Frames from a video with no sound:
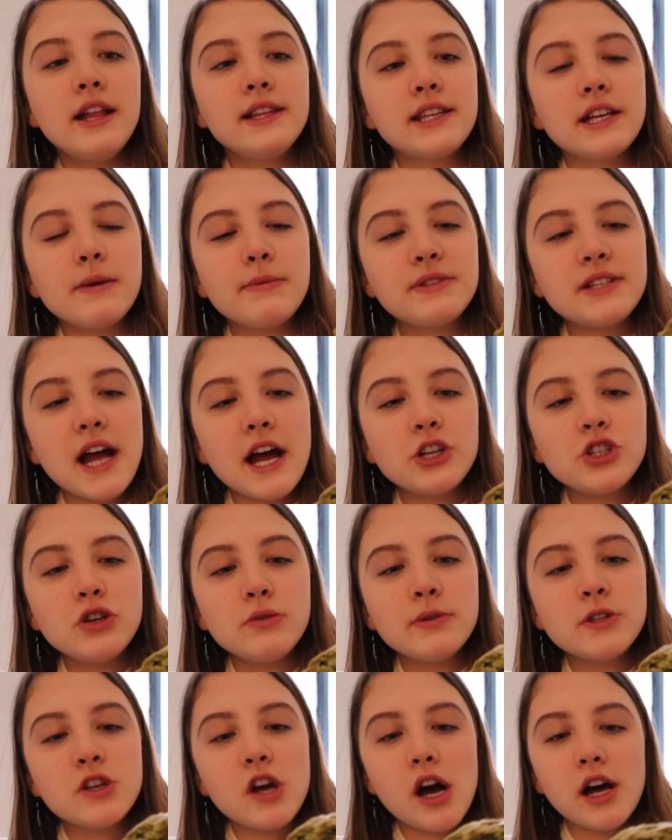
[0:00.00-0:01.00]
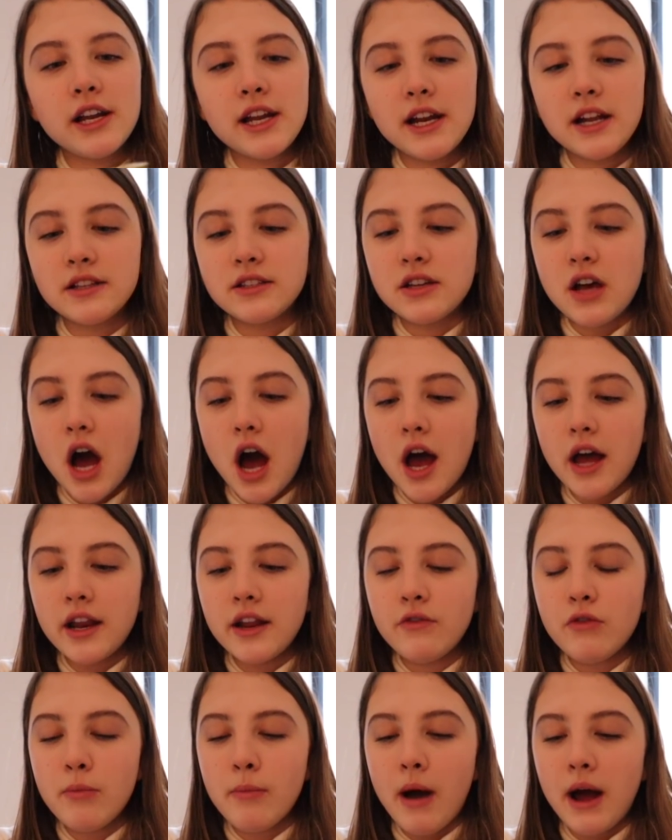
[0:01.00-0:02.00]
It's like a pistachio biscotti, and
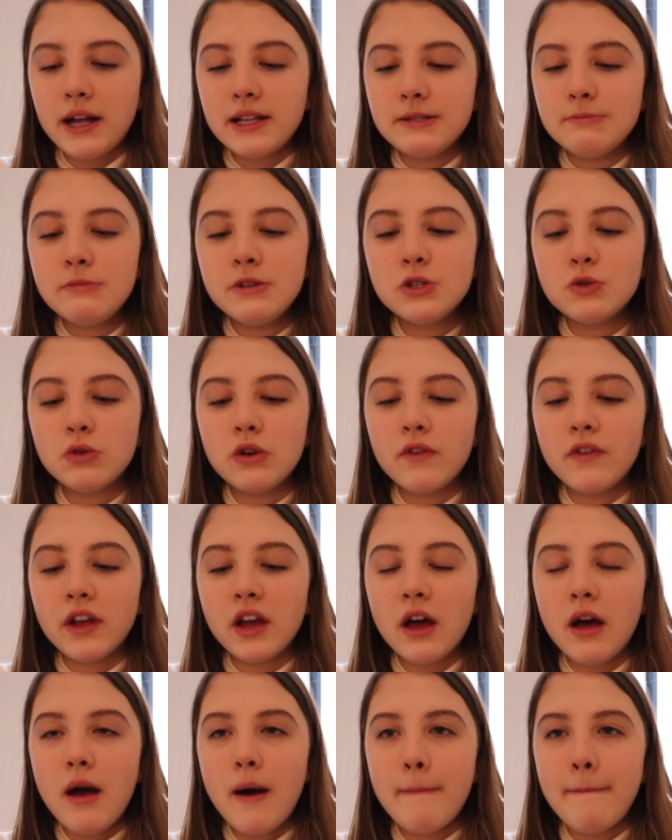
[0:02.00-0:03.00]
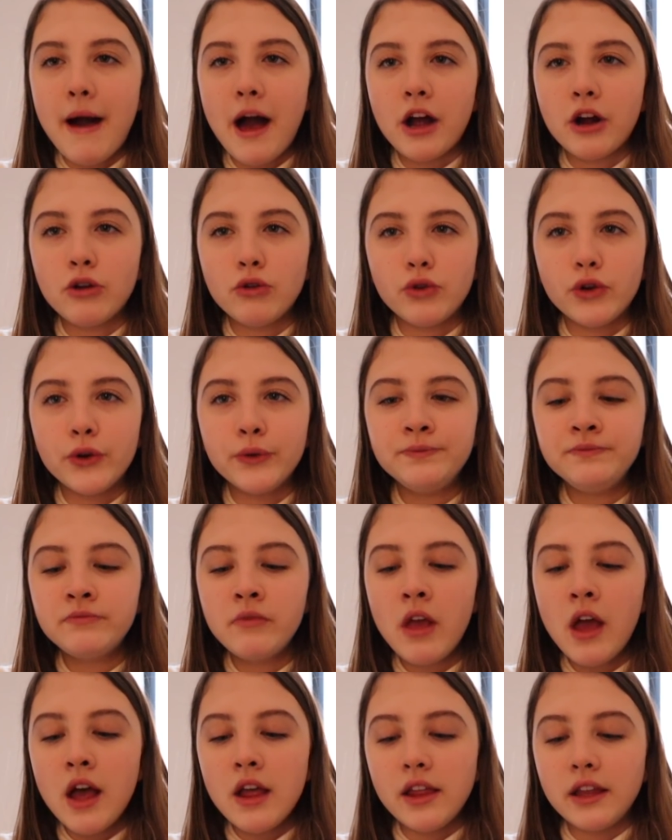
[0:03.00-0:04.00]
it reminds me sort of like a macaroon,
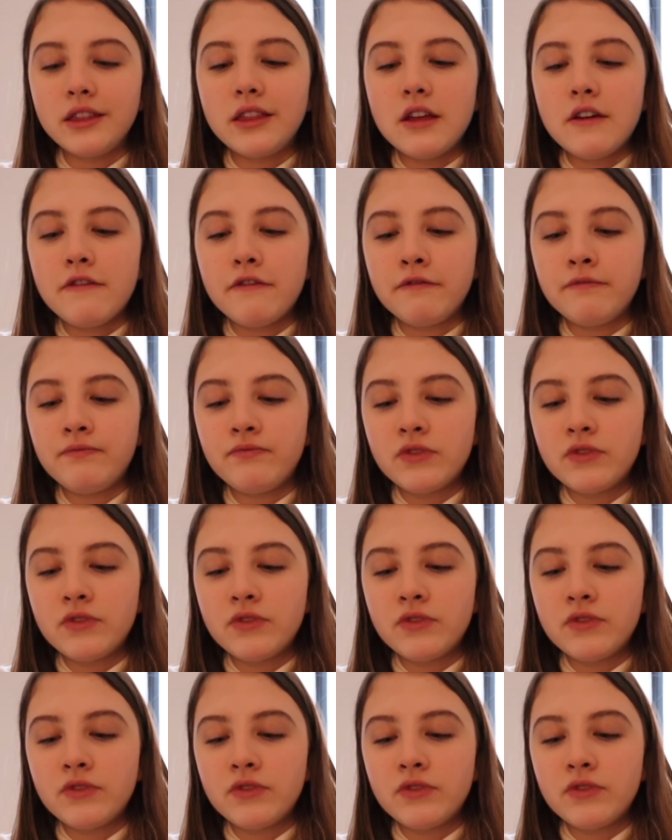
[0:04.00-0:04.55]
like the